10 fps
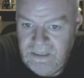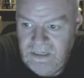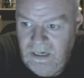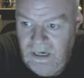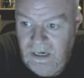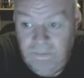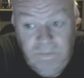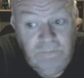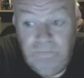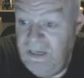I
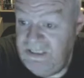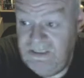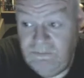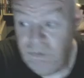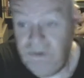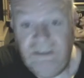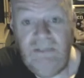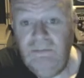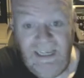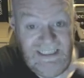mostly
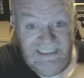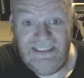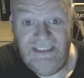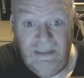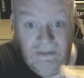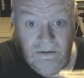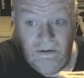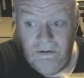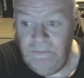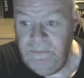relaxed a
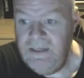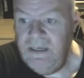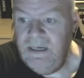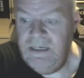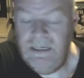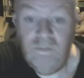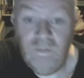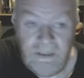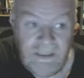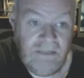lot. And I
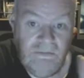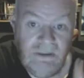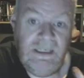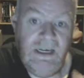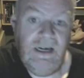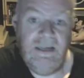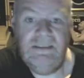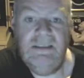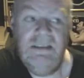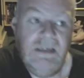really, really had
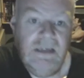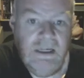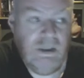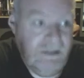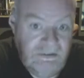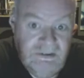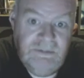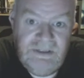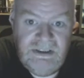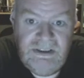a great
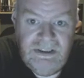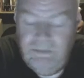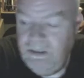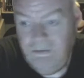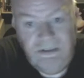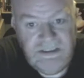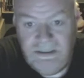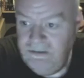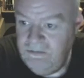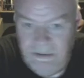Christmas this year. We had a great
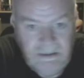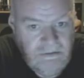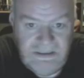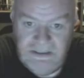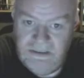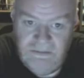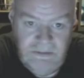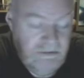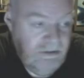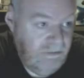dinner. We had great
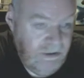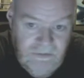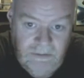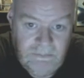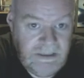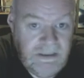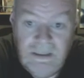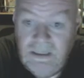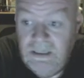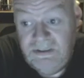family.
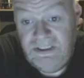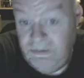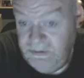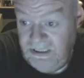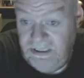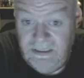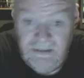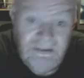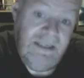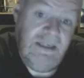Sister was
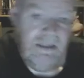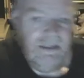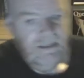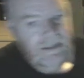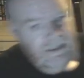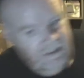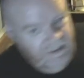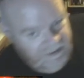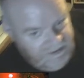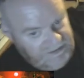here.
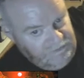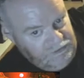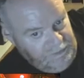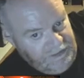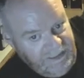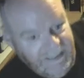Devon's back.